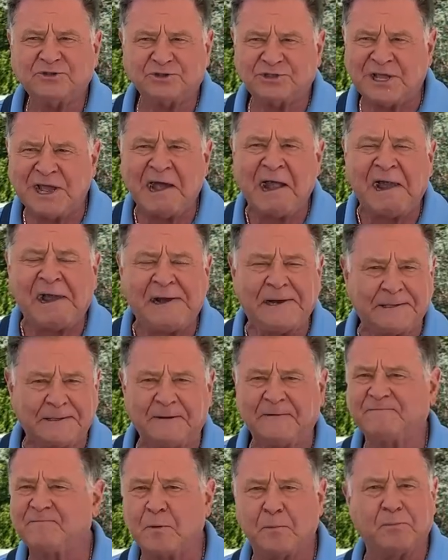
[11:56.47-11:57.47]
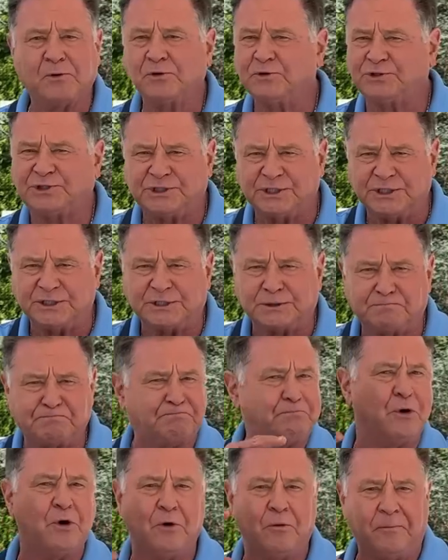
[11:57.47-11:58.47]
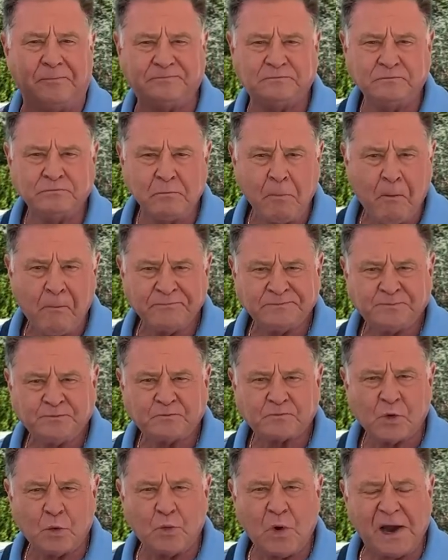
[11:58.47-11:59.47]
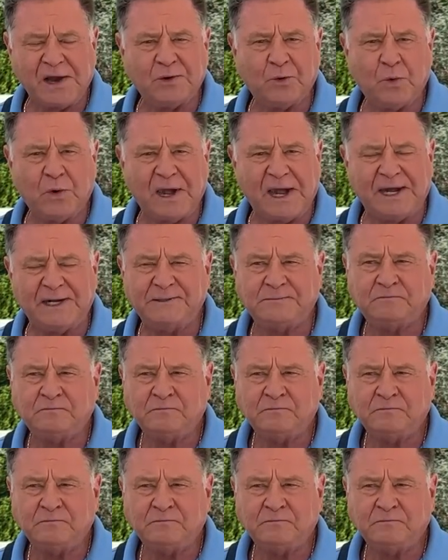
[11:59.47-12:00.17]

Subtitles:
tang of the blue cheese. Boom. Right away.